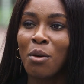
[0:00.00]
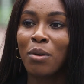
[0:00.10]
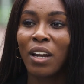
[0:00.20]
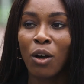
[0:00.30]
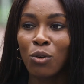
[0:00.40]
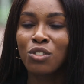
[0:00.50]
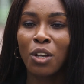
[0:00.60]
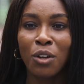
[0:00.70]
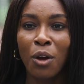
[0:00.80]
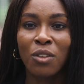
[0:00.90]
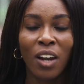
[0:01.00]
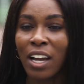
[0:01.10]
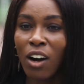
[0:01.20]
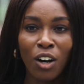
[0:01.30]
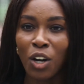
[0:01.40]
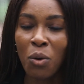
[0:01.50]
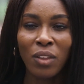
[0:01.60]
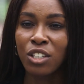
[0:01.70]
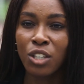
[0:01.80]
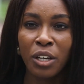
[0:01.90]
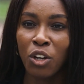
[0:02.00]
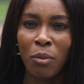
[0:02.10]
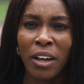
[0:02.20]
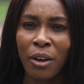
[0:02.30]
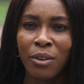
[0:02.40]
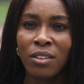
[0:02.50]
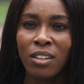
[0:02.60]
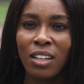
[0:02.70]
But I also know that I can't go on that journey on my own.